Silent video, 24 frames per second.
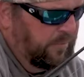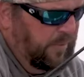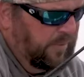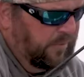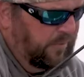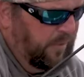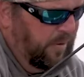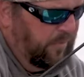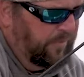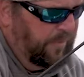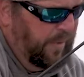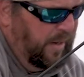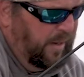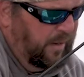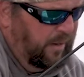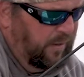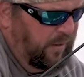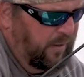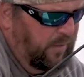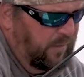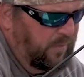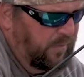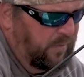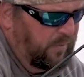my soft bait
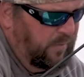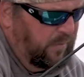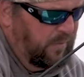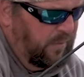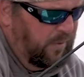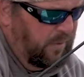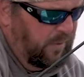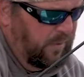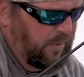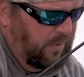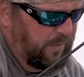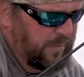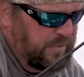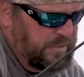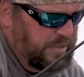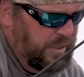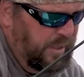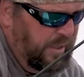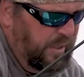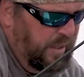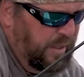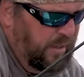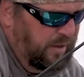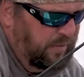here. My
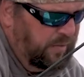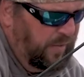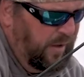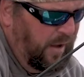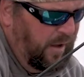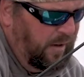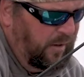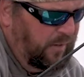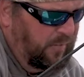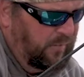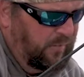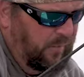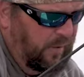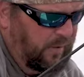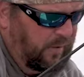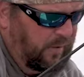jig head has got a